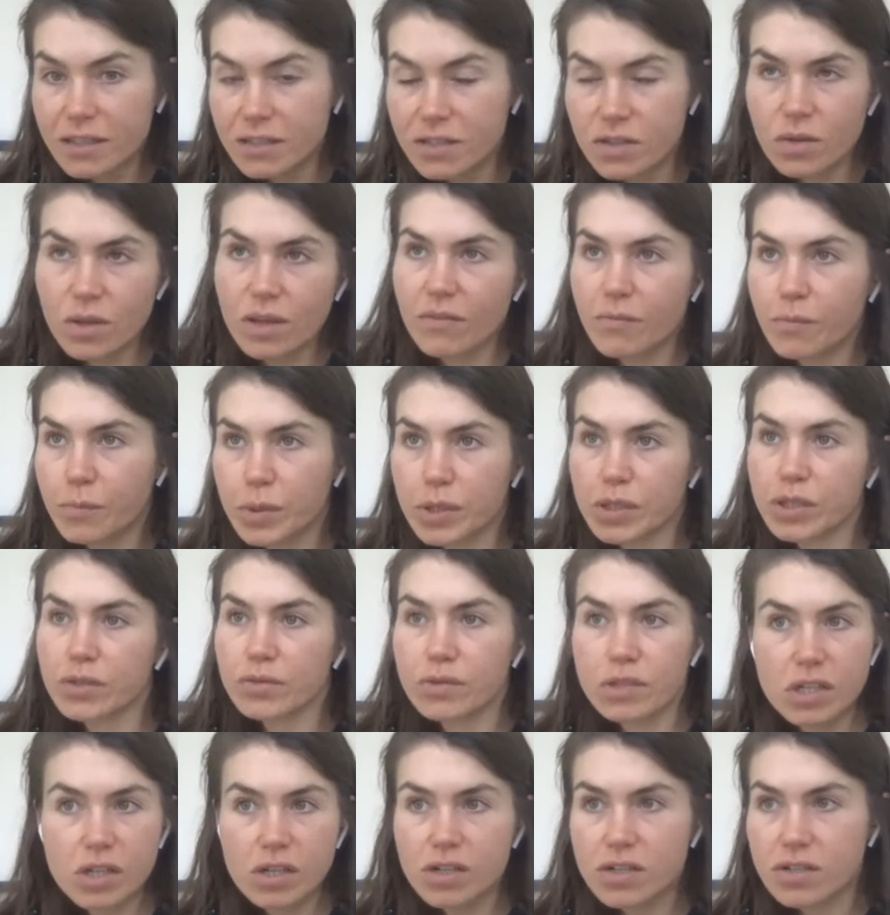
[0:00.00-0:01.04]
So they're
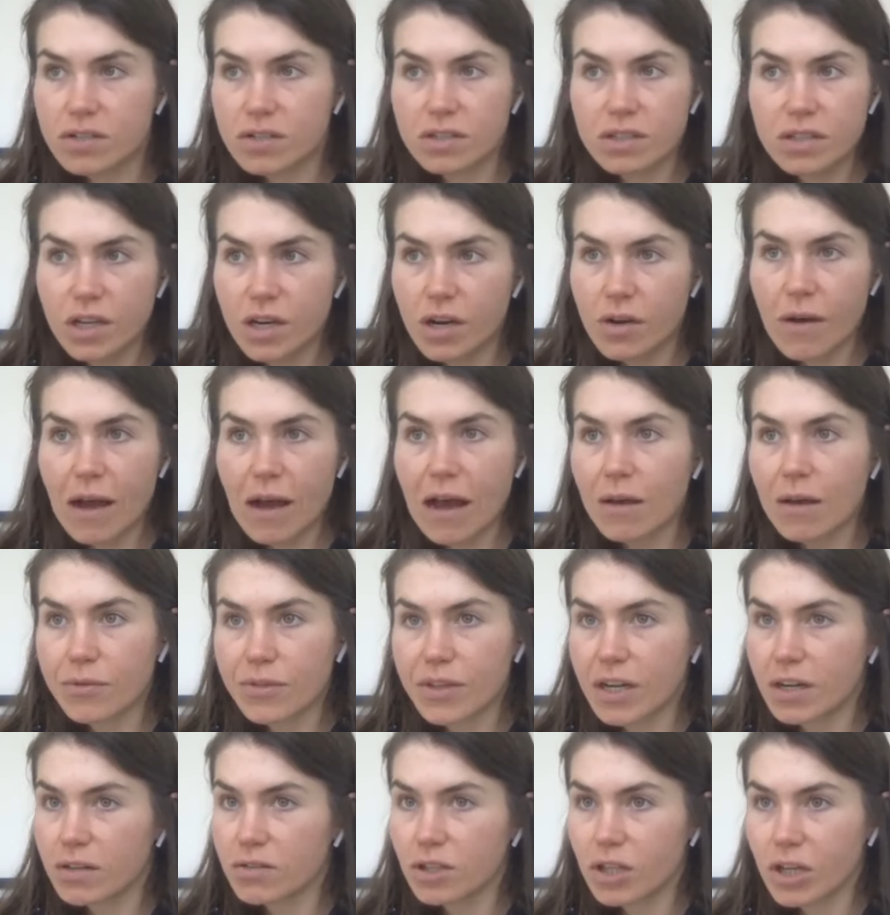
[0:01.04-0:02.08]
producers, you know, out
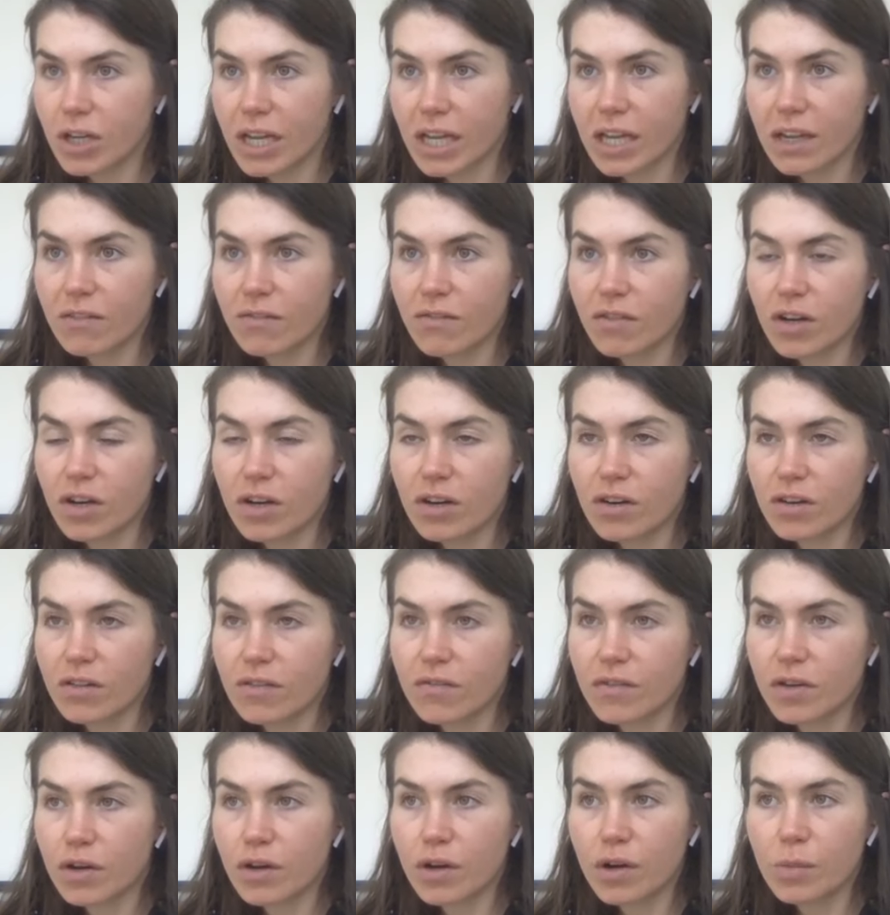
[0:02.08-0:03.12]
there looking for
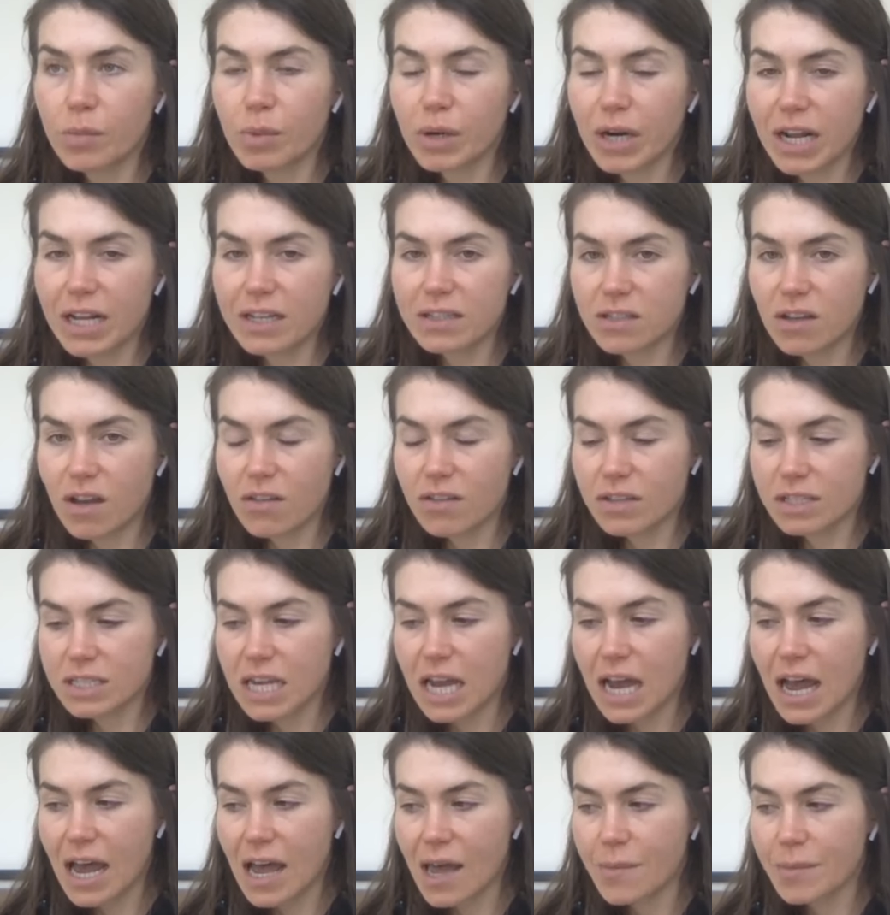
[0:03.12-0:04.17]
for new brands all the
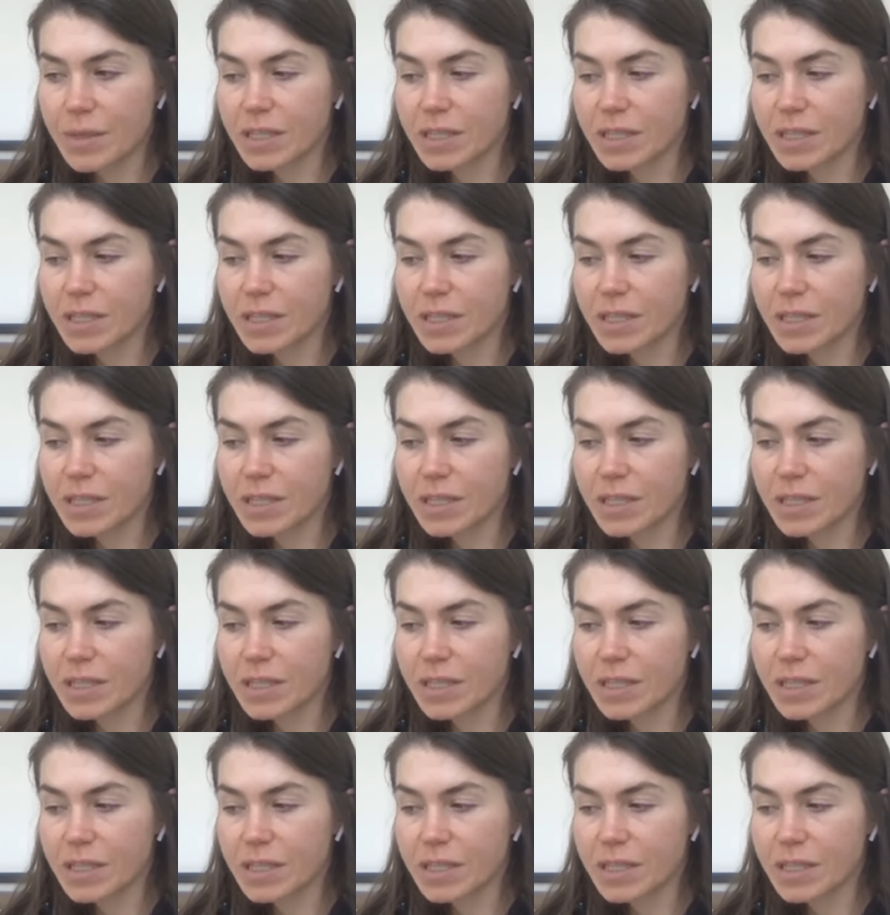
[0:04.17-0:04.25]
time.